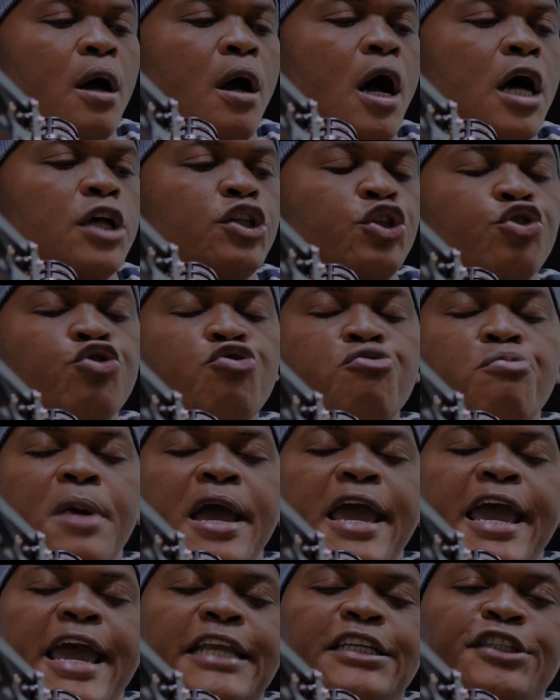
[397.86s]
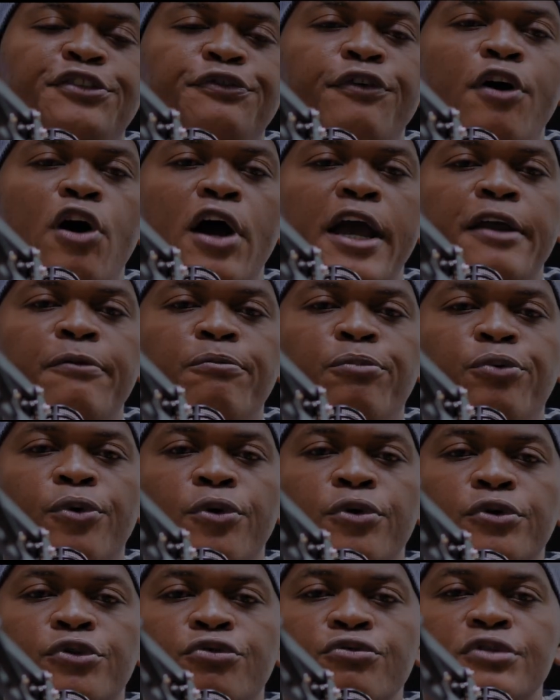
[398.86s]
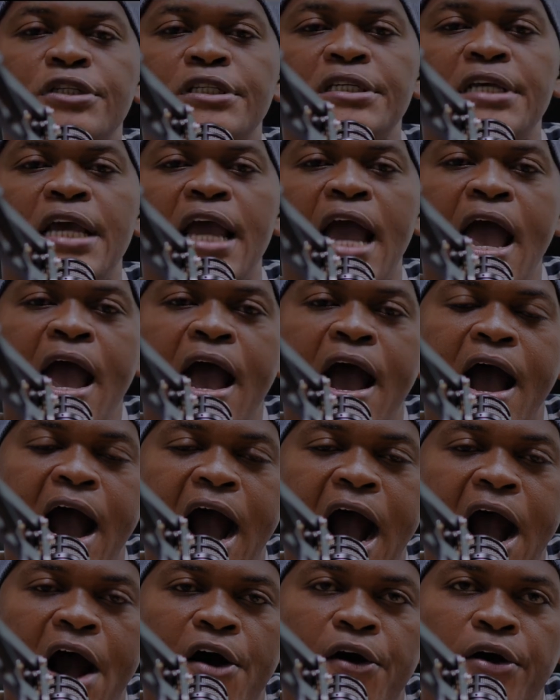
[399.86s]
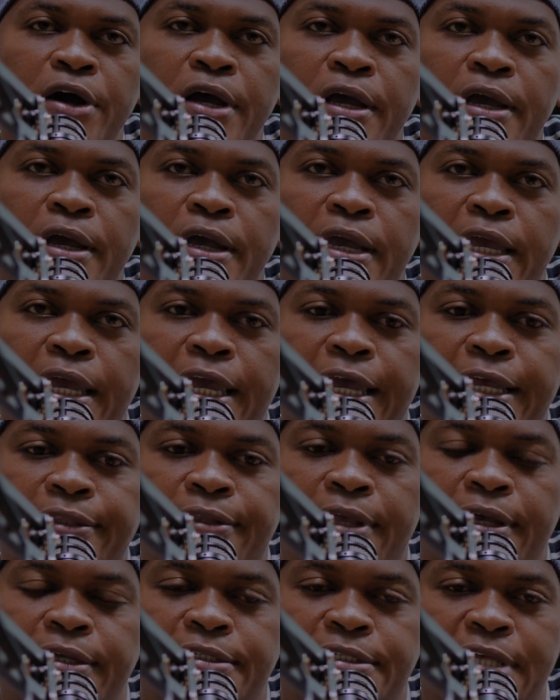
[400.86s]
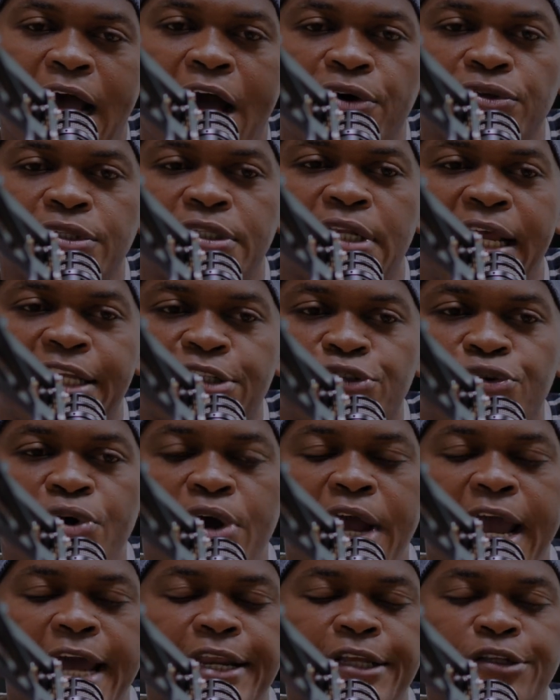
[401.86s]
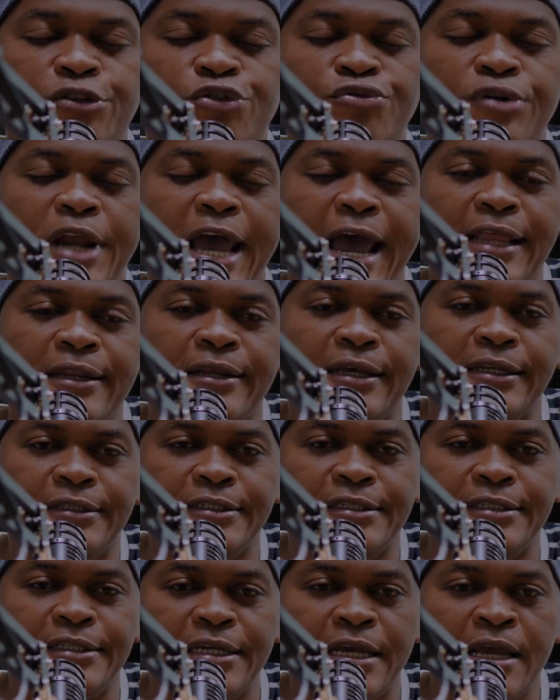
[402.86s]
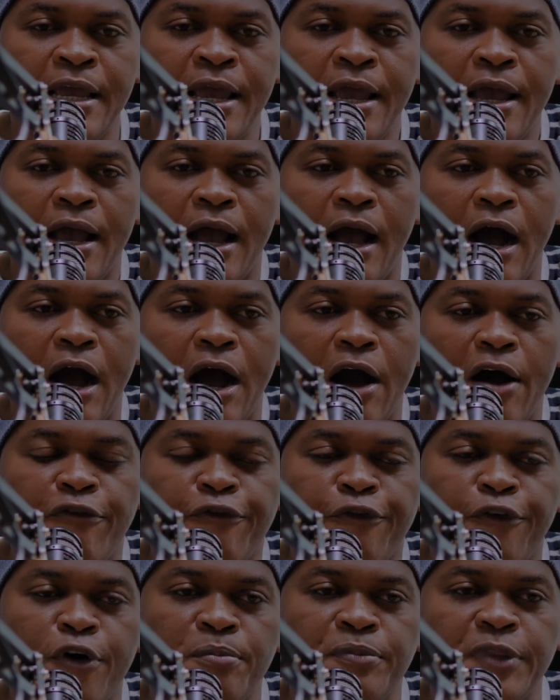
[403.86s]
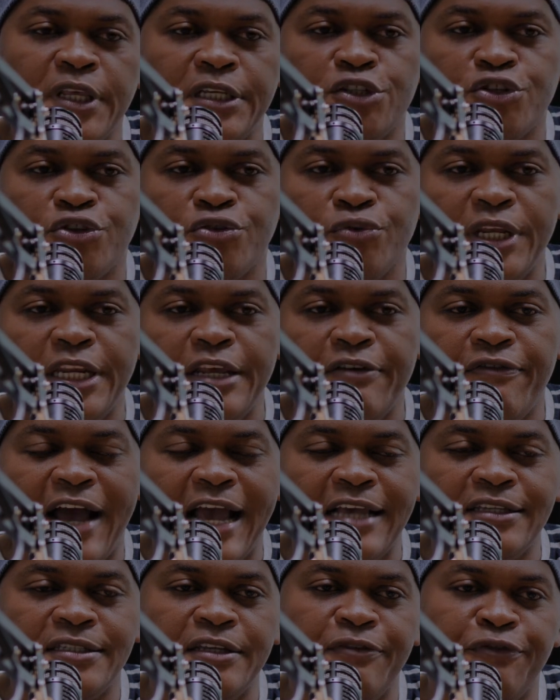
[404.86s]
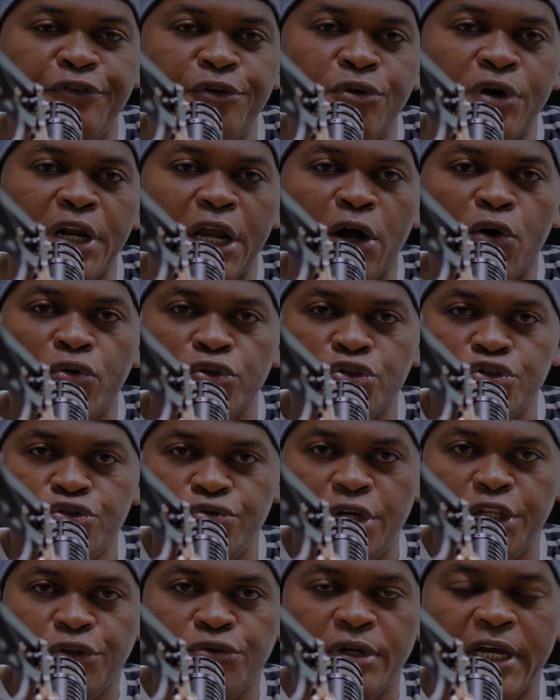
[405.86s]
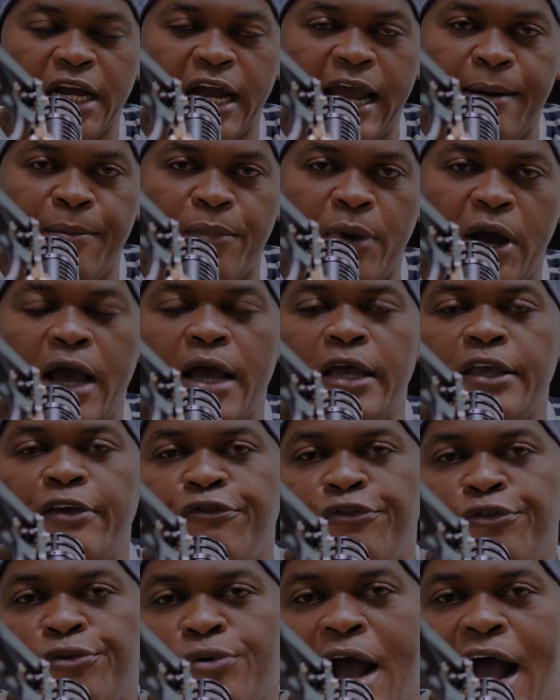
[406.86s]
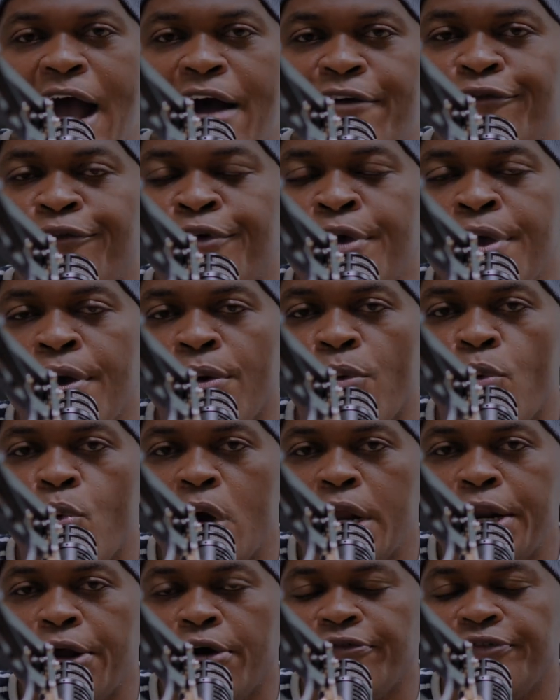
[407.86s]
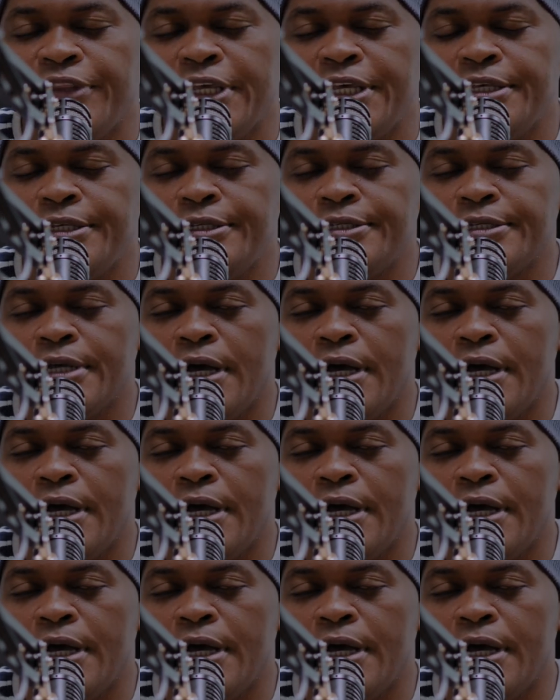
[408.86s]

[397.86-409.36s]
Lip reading: Zoom H4n Pro, to see how it sounds. Let's go ahead and do that and see from these three devices. If you're gonna go straight to the camera, if you have one of these